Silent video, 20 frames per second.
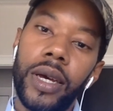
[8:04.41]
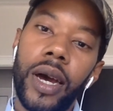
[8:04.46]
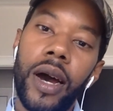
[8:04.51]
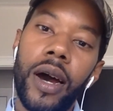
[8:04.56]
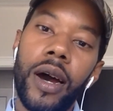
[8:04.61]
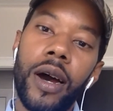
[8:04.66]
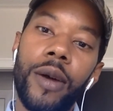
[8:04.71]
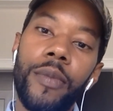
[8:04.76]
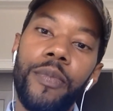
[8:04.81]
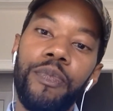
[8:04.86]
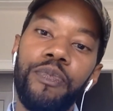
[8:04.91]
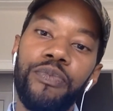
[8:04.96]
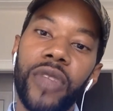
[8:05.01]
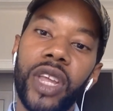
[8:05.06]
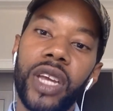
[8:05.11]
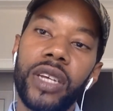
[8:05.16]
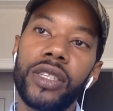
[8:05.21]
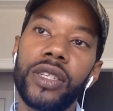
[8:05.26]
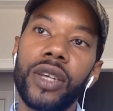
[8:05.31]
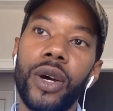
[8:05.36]

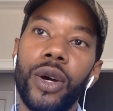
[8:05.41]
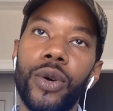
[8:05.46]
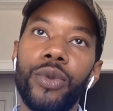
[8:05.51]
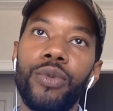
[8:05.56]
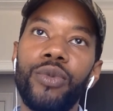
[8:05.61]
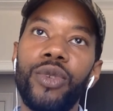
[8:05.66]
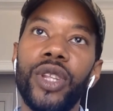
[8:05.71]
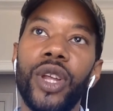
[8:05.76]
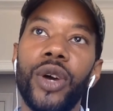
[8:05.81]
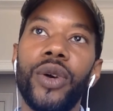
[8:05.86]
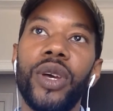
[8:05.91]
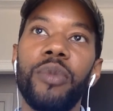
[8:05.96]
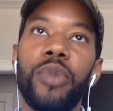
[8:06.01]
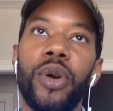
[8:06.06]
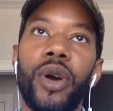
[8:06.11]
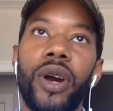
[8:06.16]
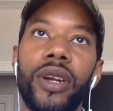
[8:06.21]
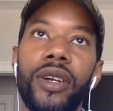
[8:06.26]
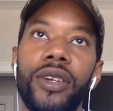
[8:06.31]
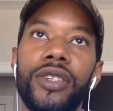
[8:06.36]
So, in
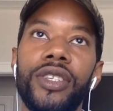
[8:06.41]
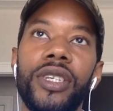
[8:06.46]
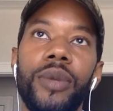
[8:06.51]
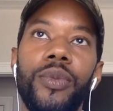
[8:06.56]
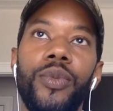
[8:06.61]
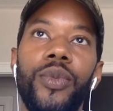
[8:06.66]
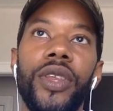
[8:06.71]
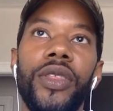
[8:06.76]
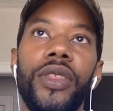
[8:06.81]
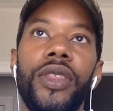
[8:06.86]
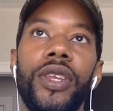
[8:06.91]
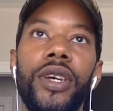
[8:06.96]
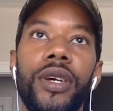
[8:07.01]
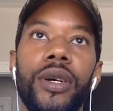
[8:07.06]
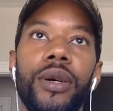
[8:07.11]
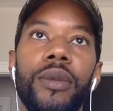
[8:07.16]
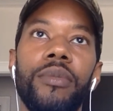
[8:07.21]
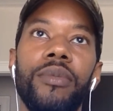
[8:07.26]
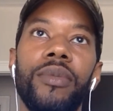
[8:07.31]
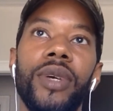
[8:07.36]
partnership with
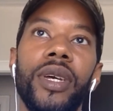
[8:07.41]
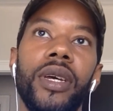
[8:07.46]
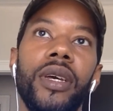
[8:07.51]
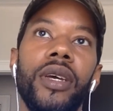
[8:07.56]
them